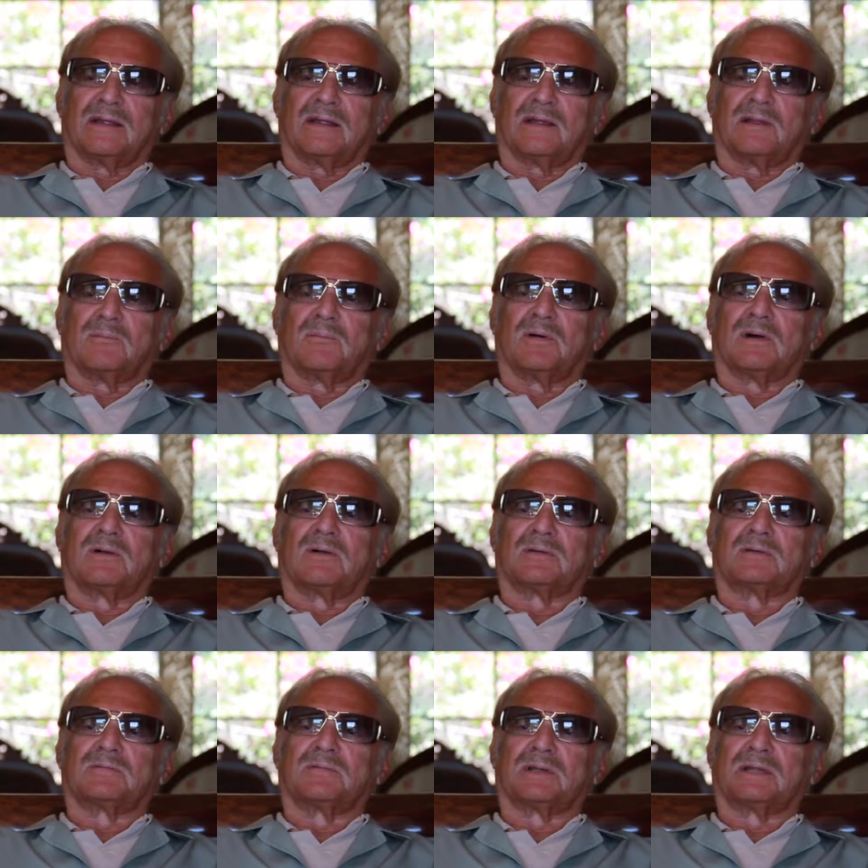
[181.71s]
the book
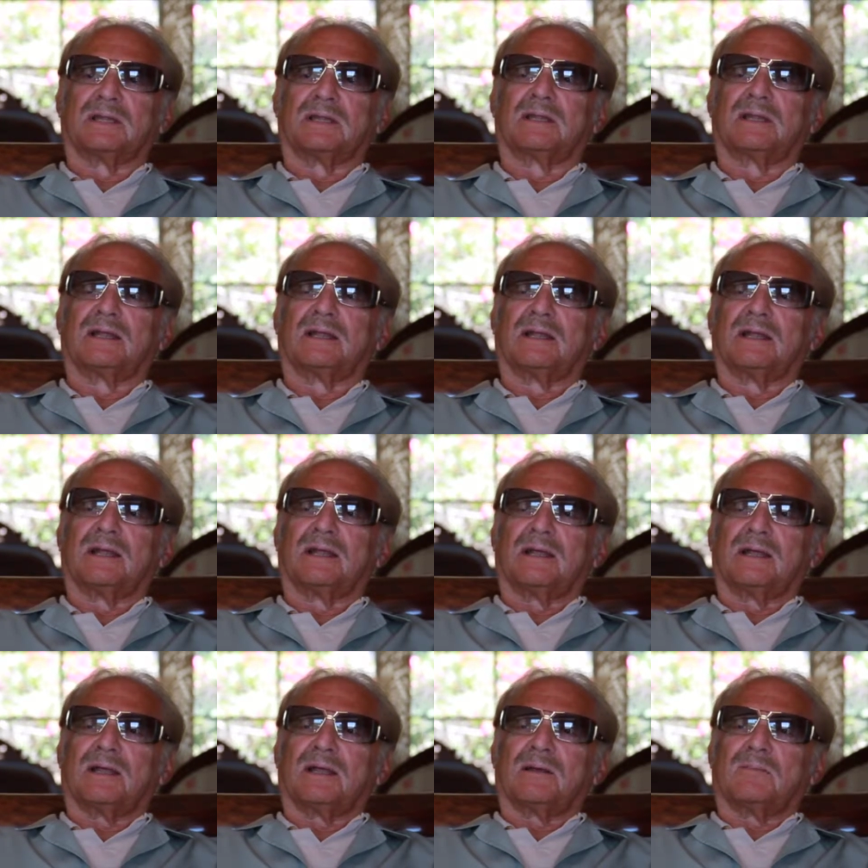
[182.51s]
was written
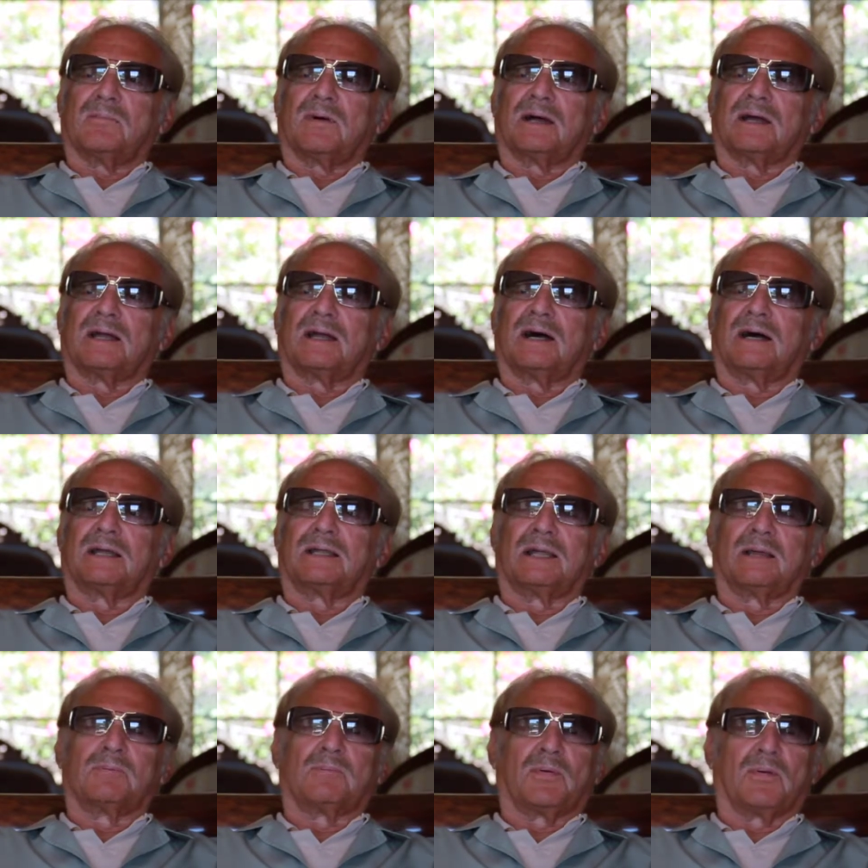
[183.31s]
by a guy
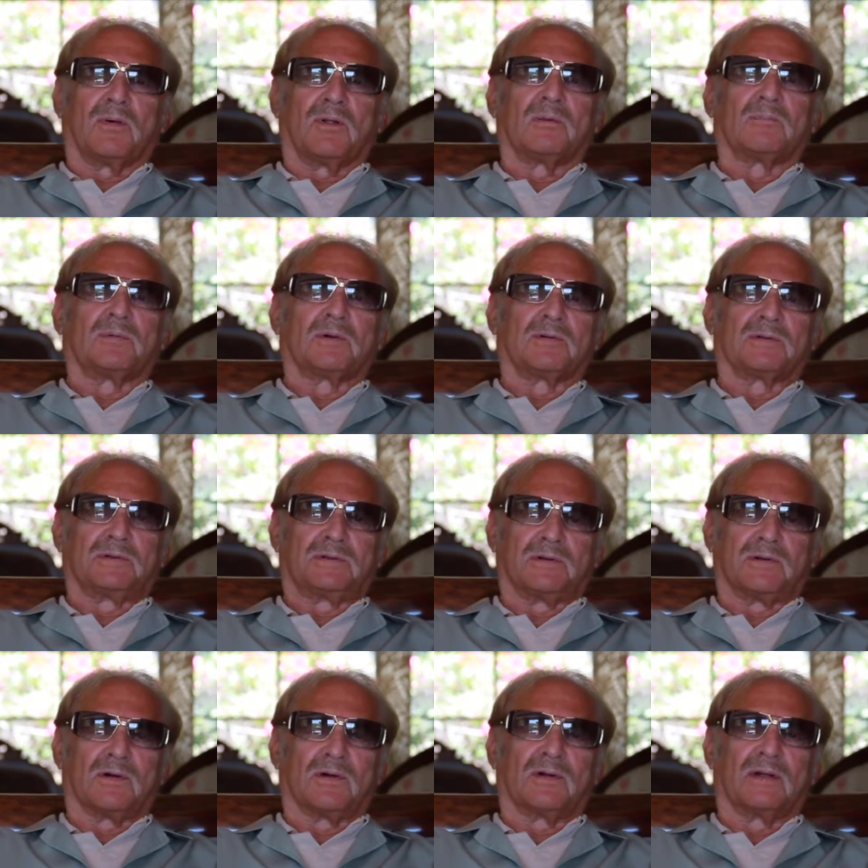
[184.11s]
named Paul
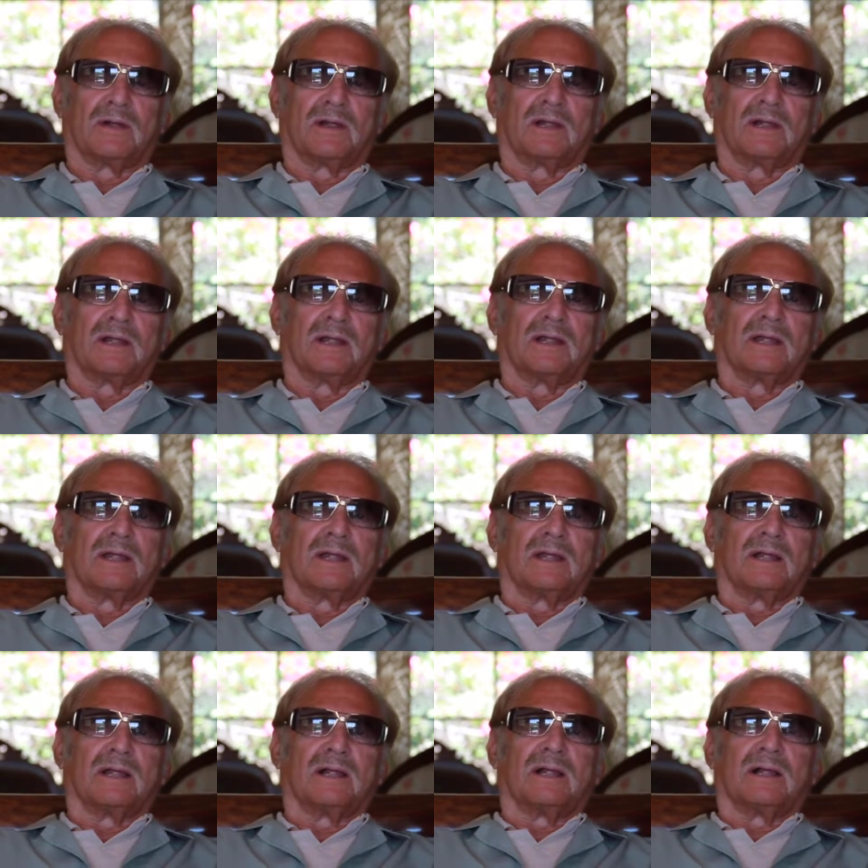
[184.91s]
Brodeur,
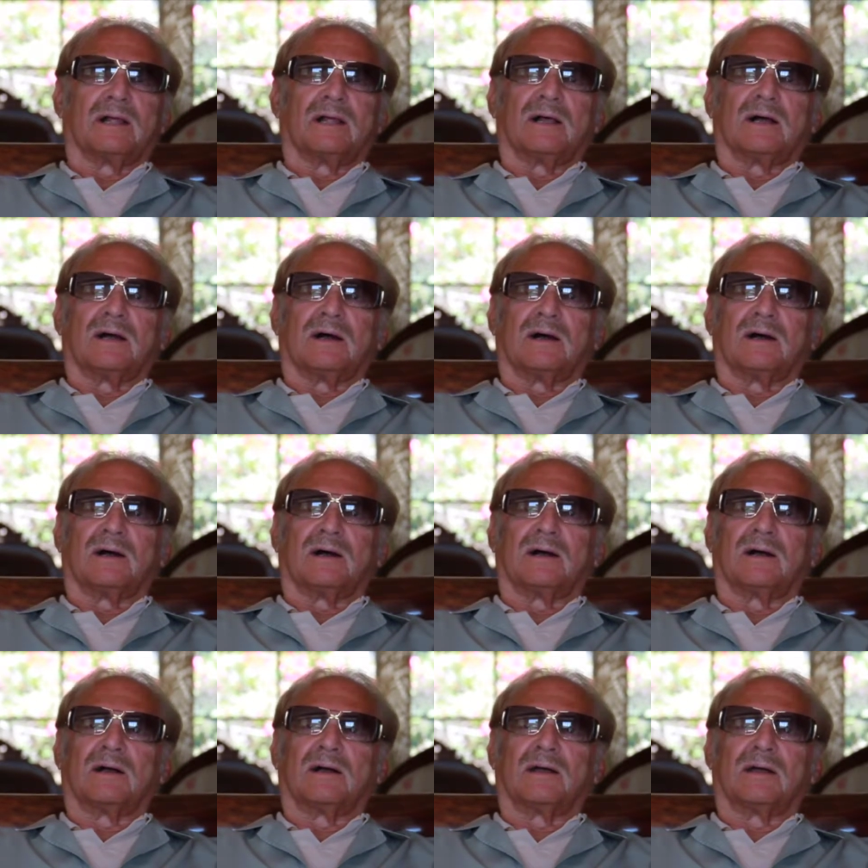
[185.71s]

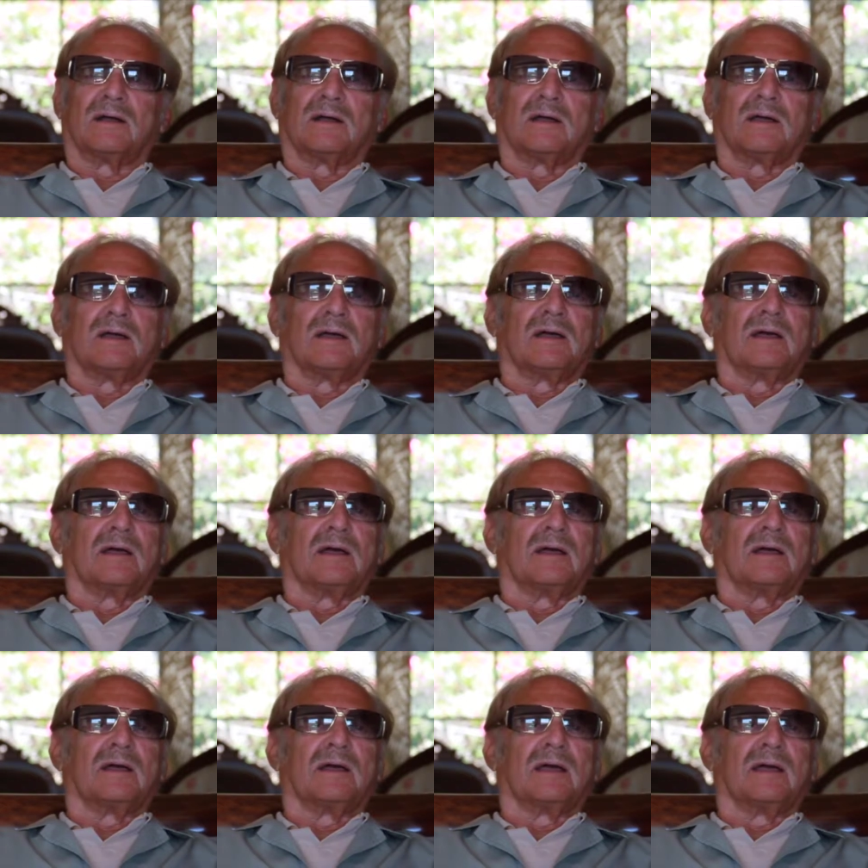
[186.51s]
uh,
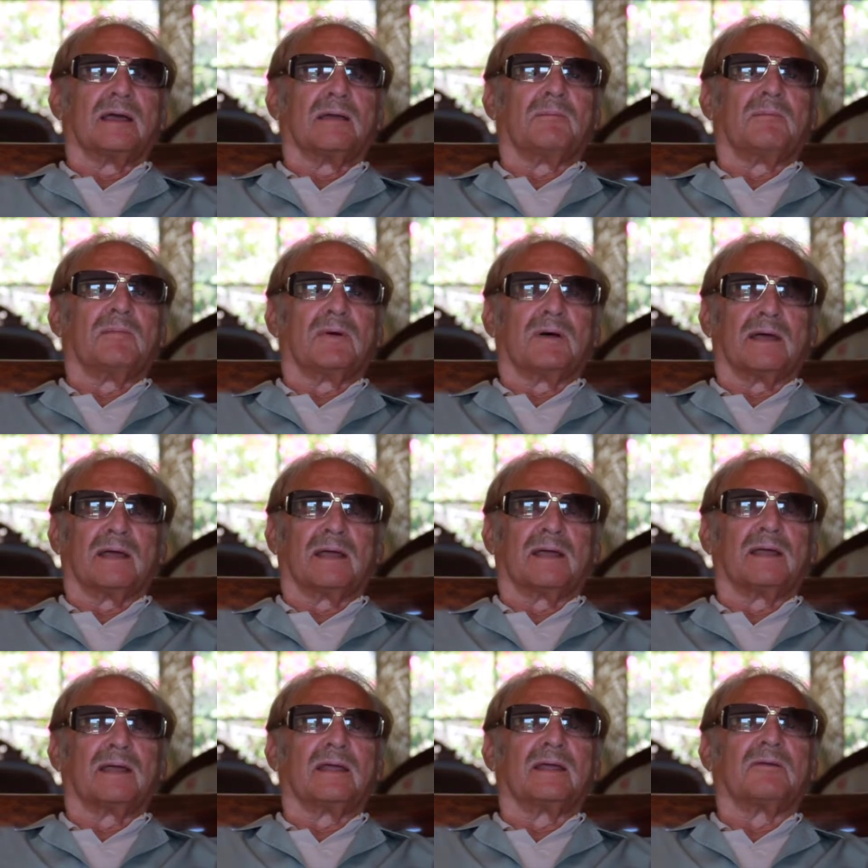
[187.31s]
a,
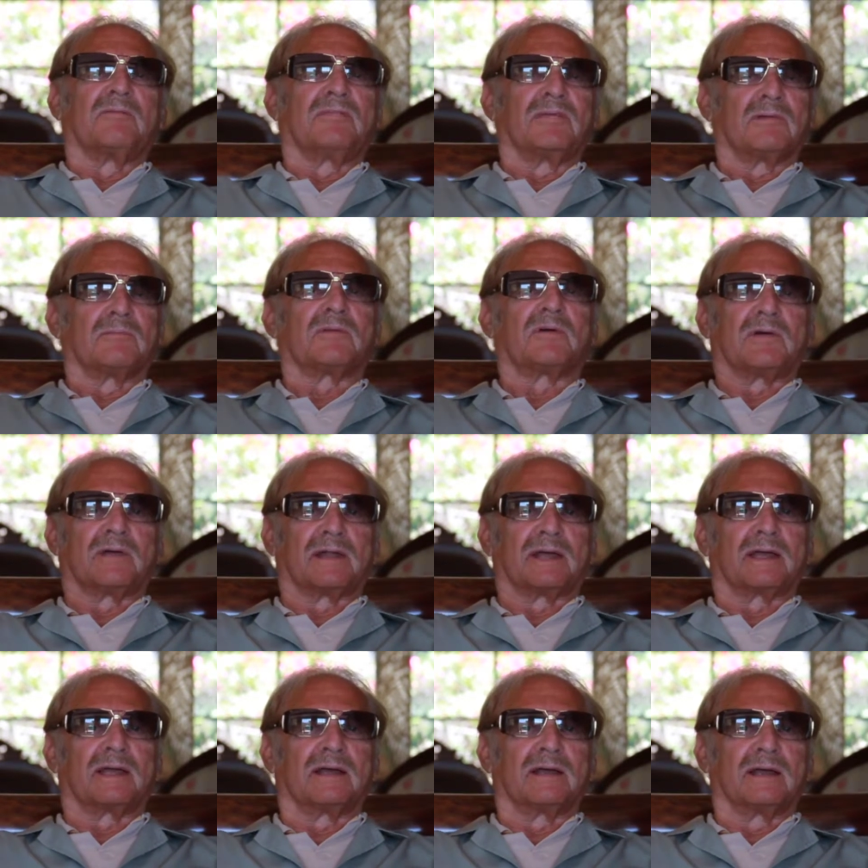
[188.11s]
a, film
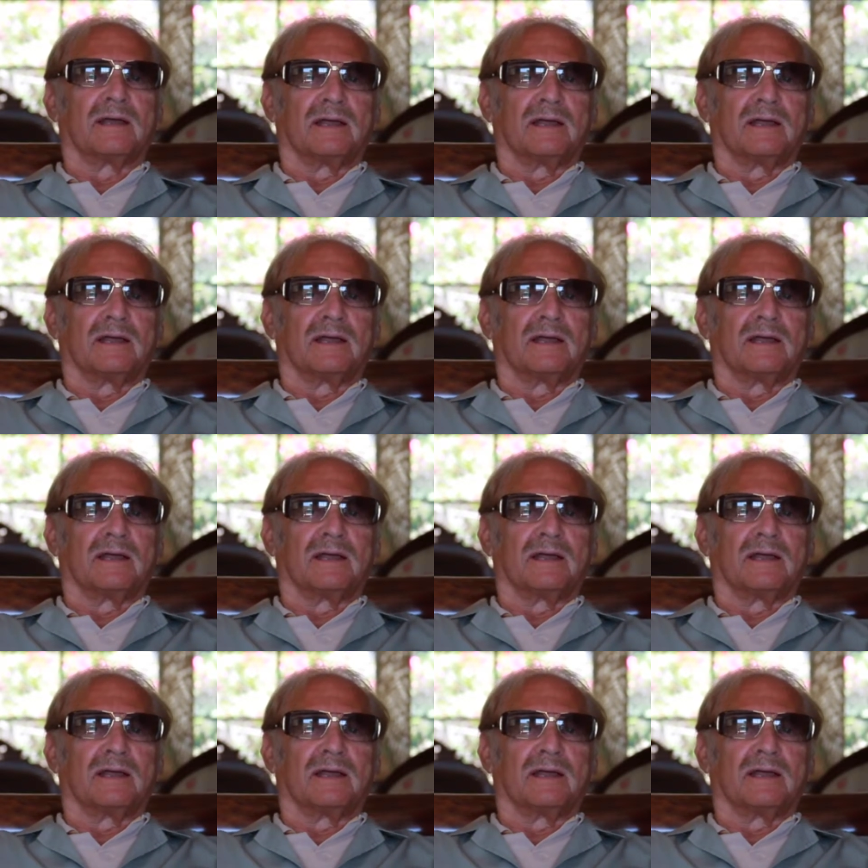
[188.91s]
critic,